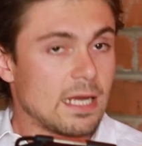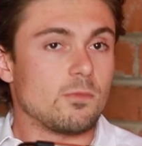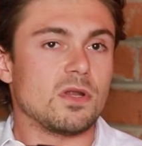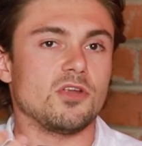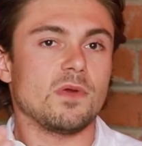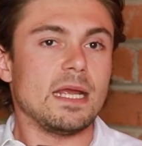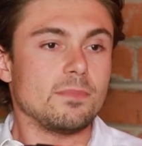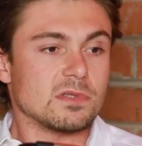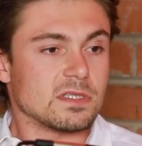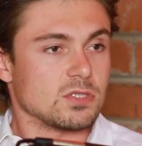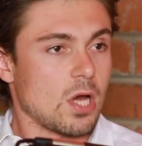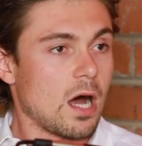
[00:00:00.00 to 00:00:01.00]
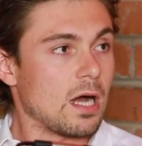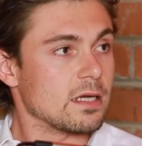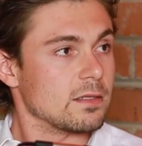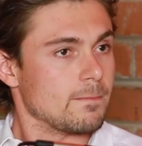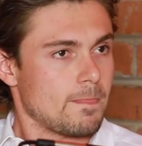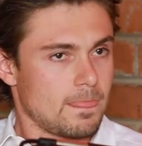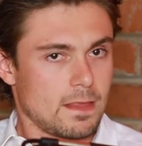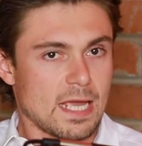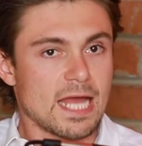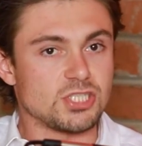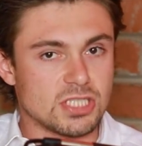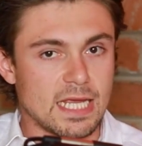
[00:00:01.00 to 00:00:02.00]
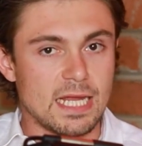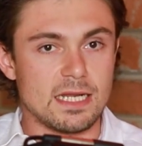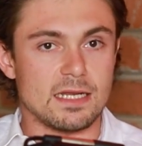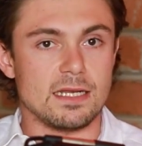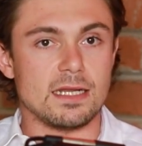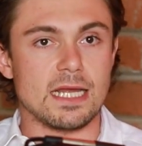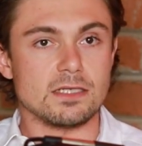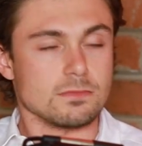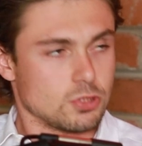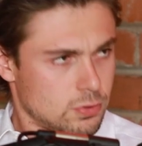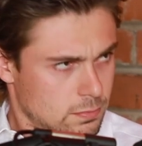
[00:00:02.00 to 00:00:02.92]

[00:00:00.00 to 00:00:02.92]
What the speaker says: And when you're able to talk educated and